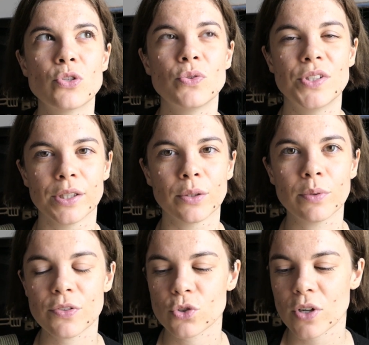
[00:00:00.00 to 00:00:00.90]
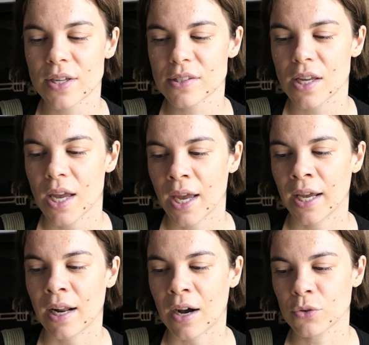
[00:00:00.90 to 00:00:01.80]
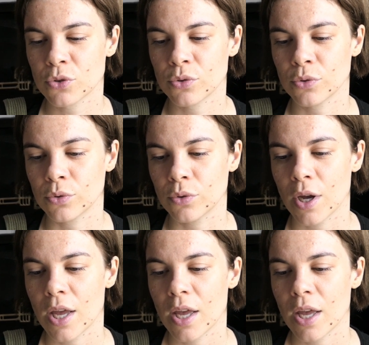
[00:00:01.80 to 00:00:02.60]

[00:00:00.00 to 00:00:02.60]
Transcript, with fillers: to deal with stress and how to